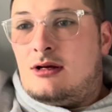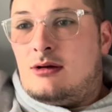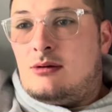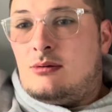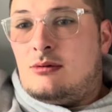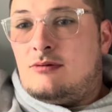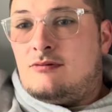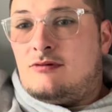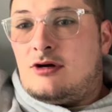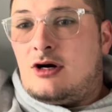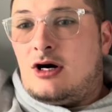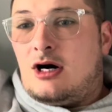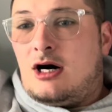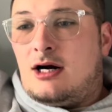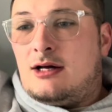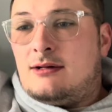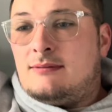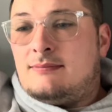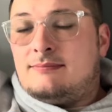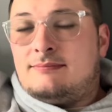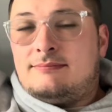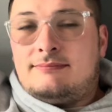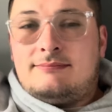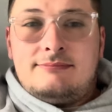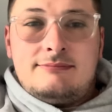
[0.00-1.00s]
We've got
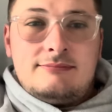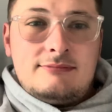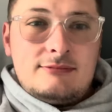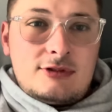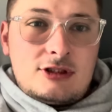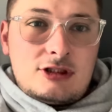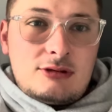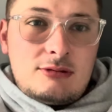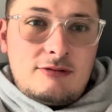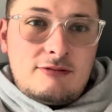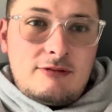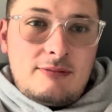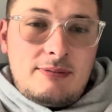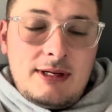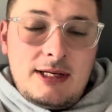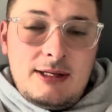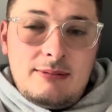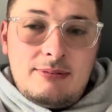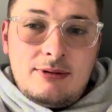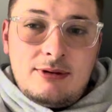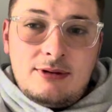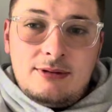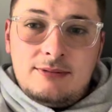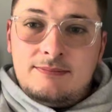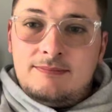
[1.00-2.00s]
some other
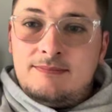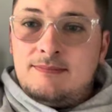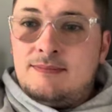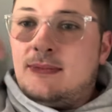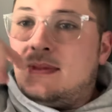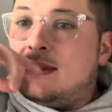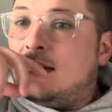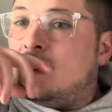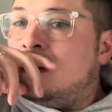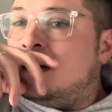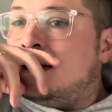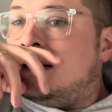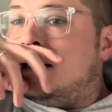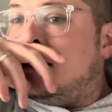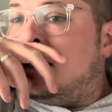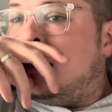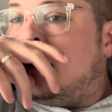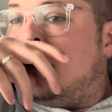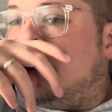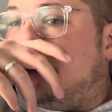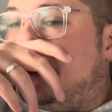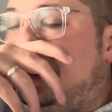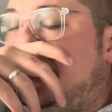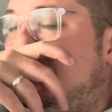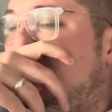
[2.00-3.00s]
people, you know
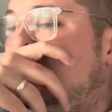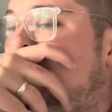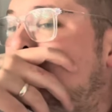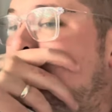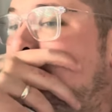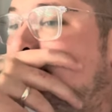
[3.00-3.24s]
what I mean?